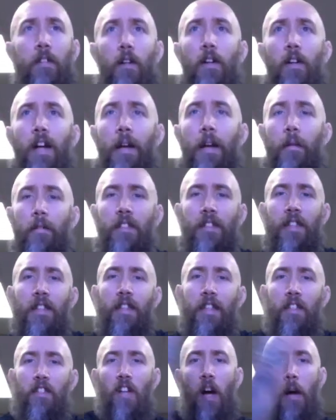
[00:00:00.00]
kind of see
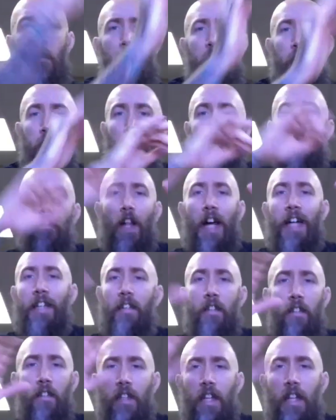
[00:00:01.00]
things coming and deflect
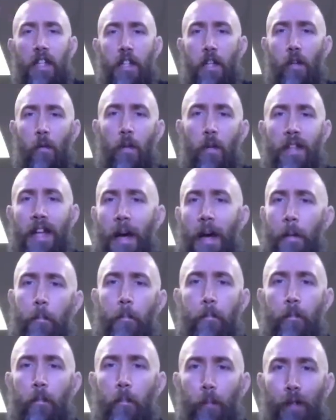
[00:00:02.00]
and deal with that
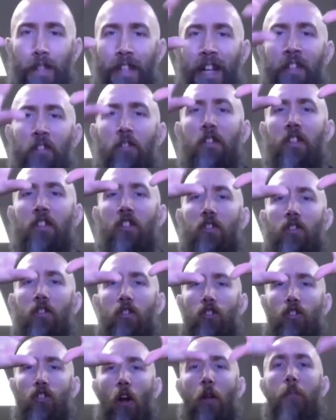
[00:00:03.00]
potentially
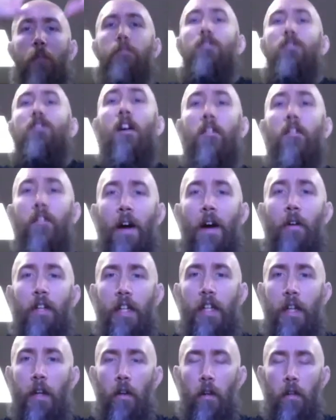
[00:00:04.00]
sharp stuff out
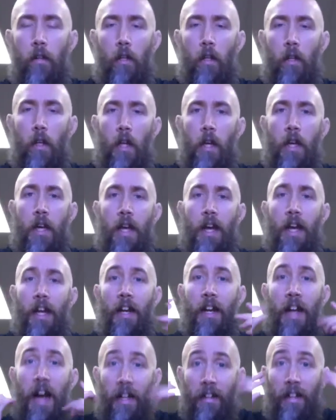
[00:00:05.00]
here and
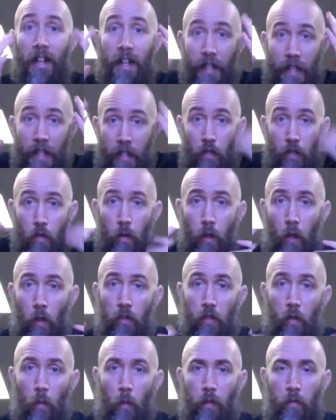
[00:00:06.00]
not let it get too
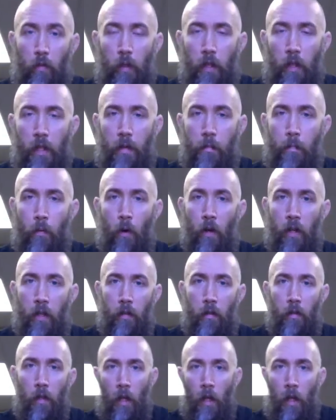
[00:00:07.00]
close to what's really important,